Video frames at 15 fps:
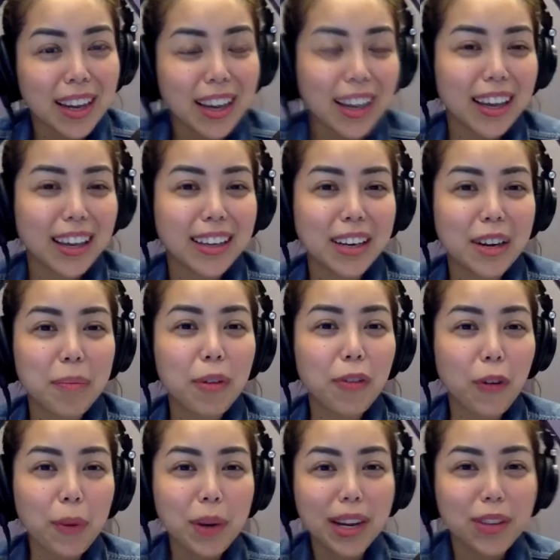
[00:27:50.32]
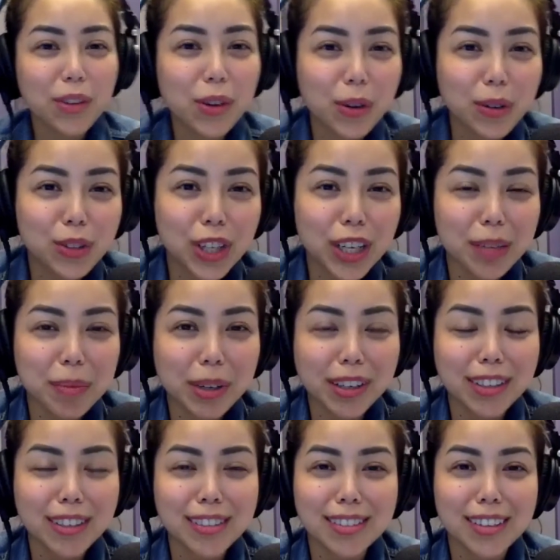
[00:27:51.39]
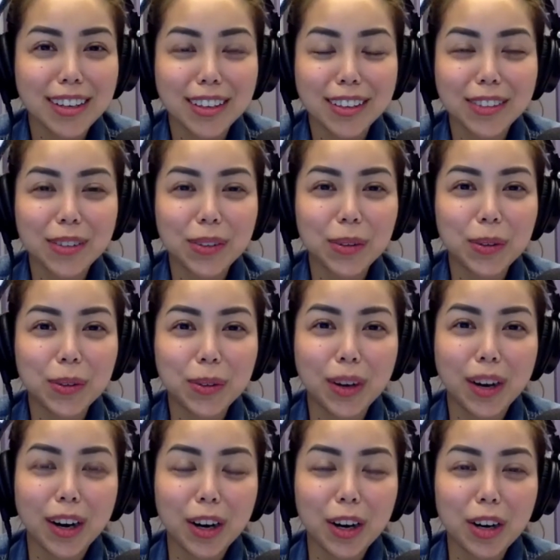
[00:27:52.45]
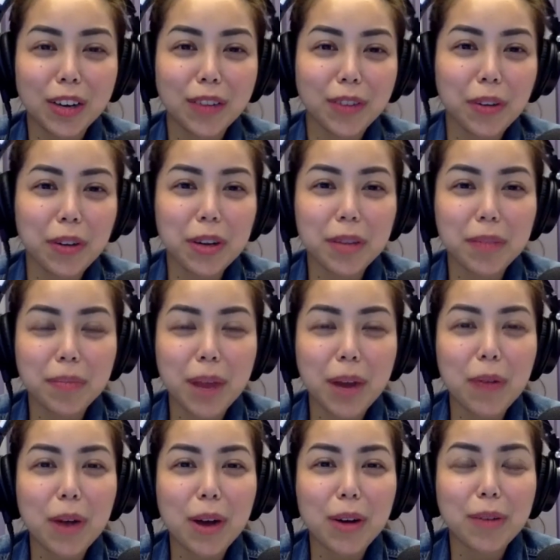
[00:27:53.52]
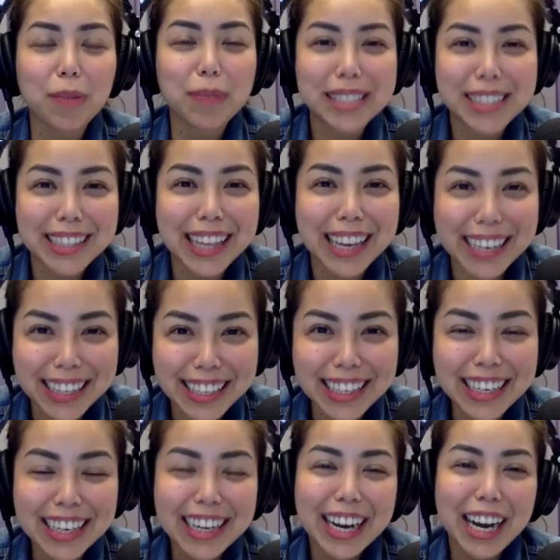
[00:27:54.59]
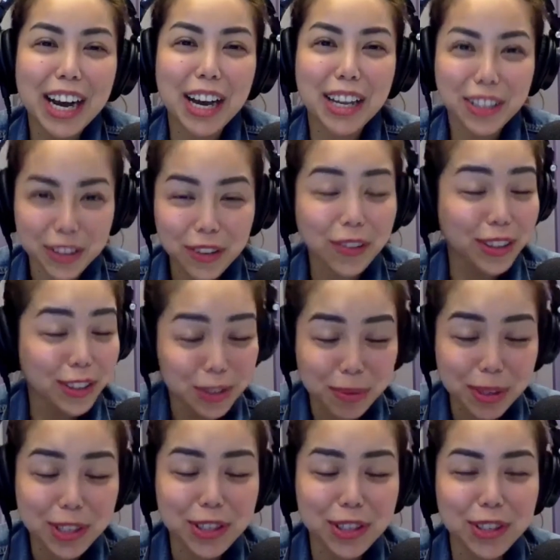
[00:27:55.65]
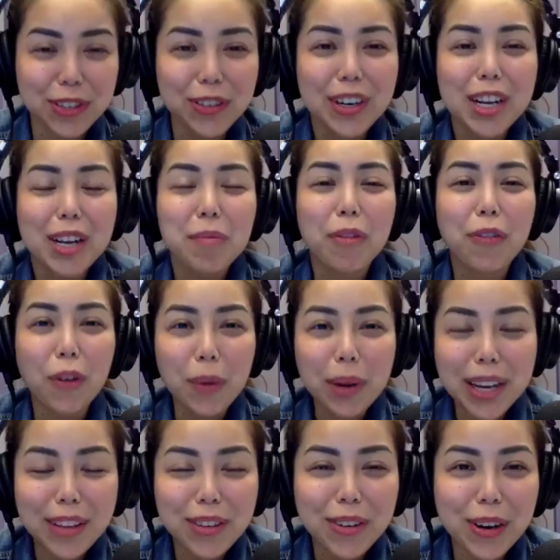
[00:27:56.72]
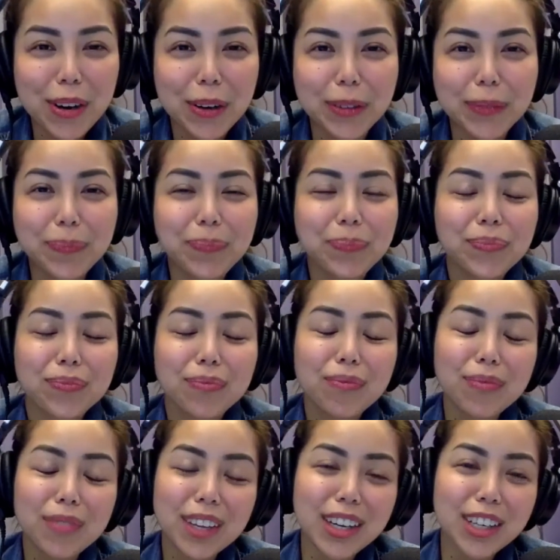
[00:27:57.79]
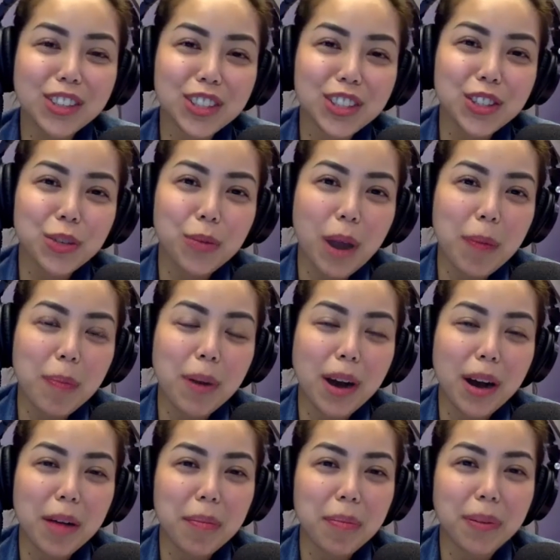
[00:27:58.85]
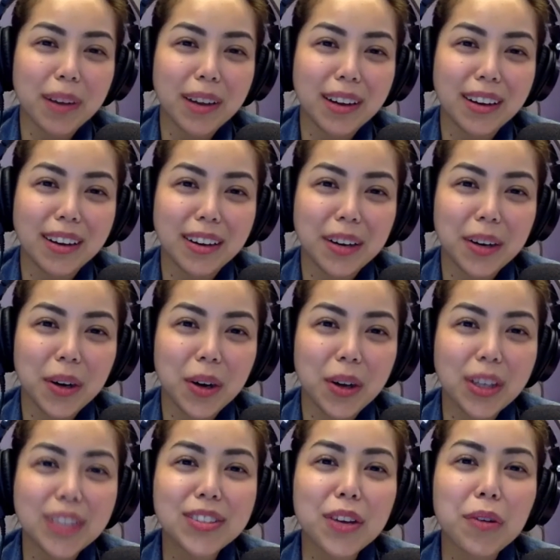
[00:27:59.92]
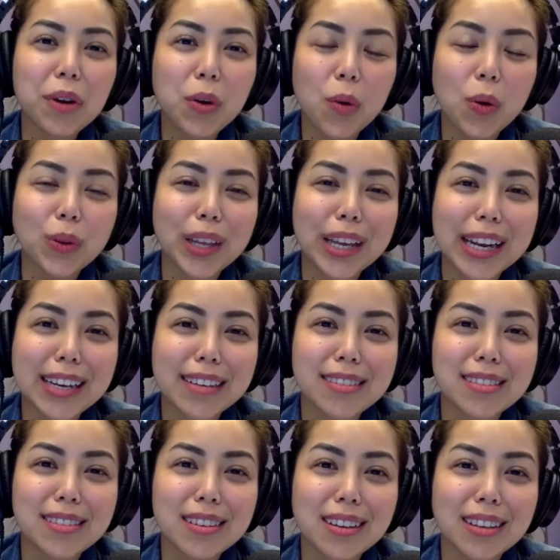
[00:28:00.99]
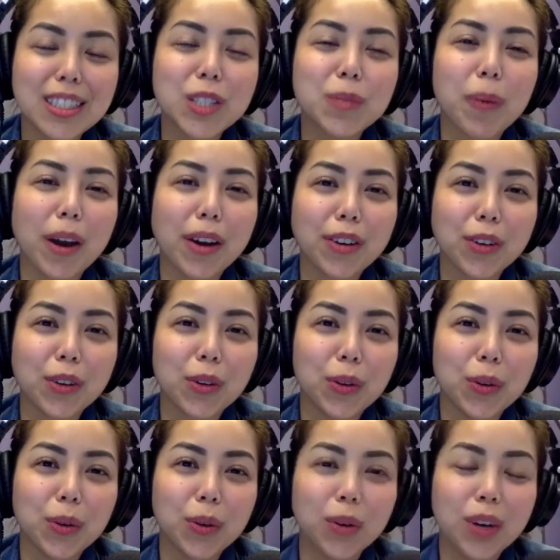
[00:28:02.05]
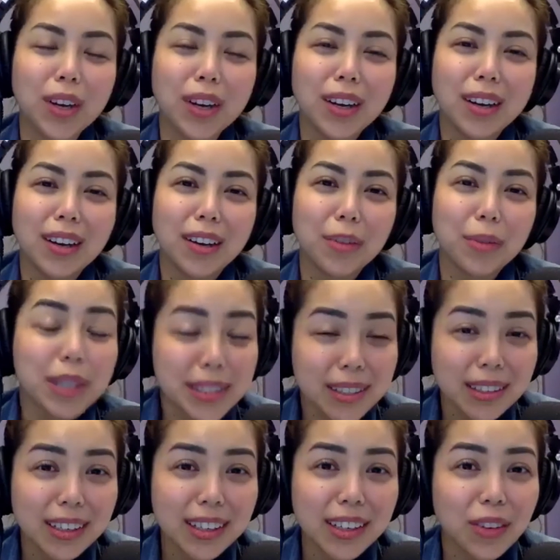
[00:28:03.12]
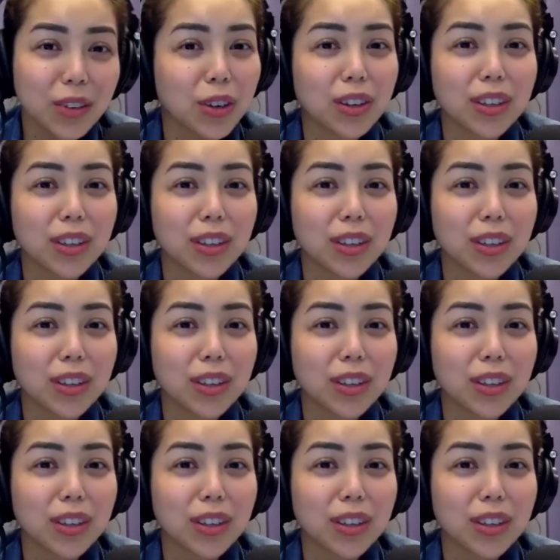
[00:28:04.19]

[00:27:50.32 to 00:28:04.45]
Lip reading: And before we let you go, Jade, because you are a very Pow Wow busy lady and you've got so much to do, before we let you go, just to wrap up, is there a quote that has inspired you recently, or